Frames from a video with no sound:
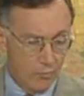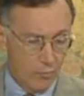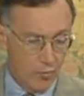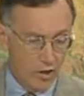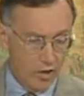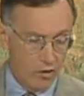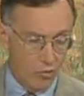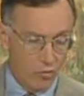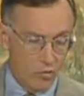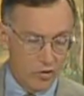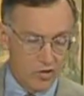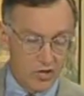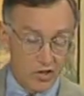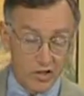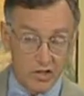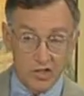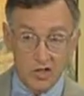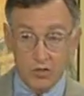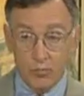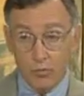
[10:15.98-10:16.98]
but it was
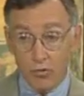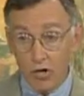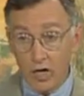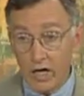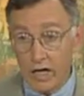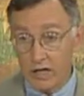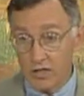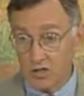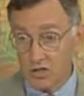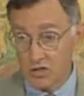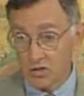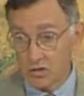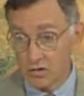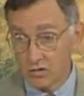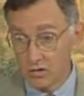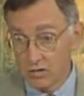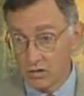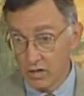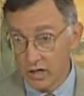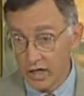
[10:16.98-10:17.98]
expressed
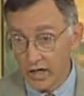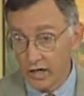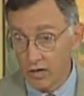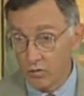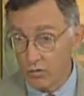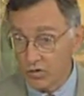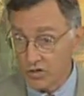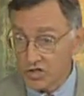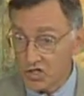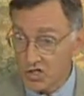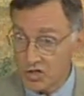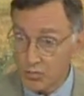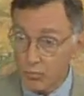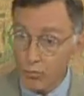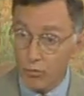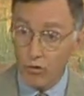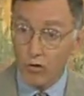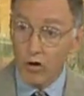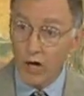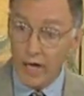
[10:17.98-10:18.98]
and it was
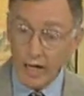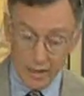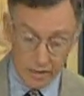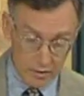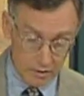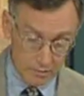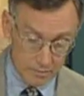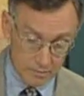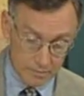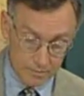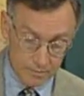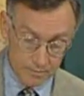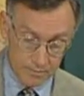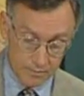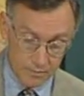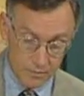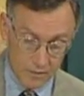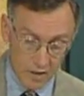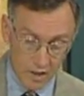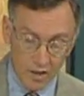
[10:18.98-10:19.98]
spread
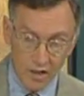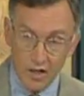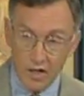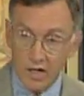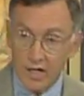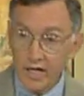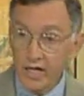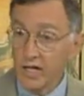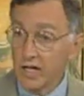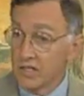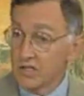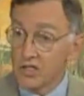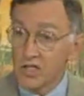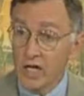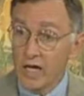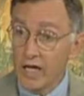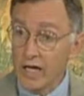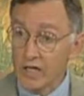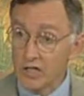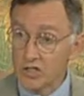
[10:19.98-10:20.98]
in a
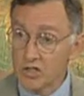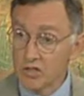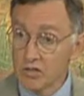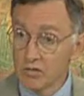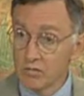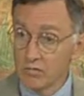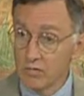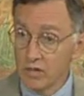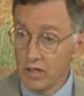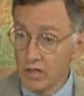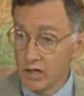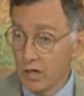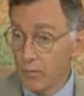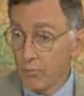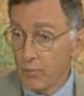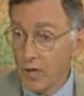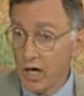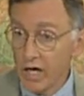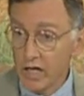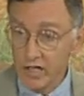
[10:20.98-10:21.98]
text, in
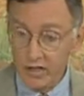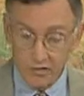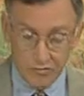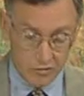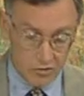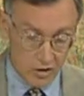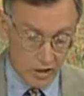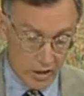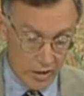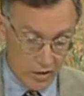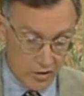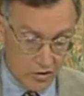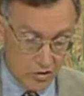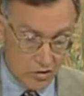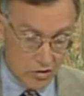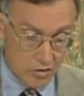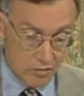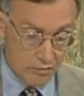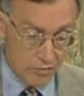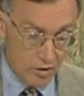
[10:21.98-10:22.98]
a body of
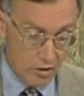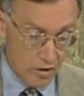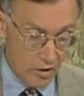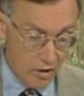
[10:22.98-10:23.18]
texts.